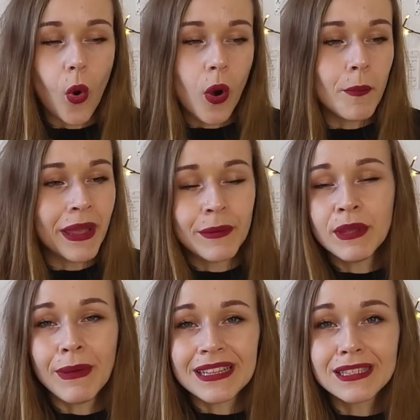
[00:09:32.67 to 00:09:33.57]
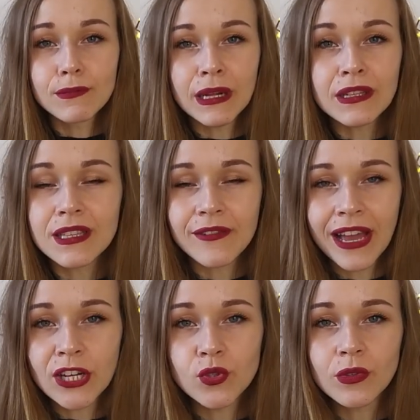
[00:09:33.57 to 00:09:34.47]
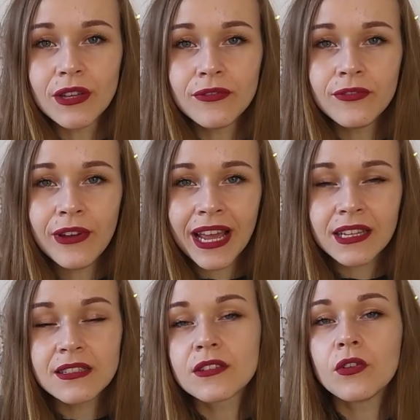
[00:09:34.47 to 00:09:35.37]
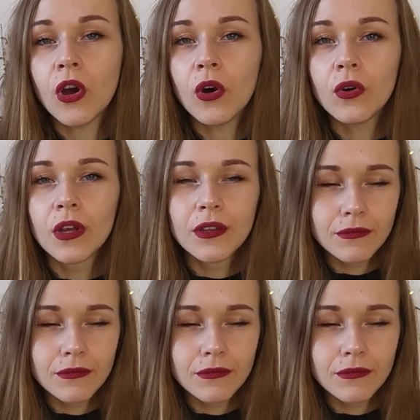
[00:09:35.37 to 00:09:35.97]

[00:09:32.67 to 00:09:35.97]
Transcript: Or maybe my spells have actual effects, you know.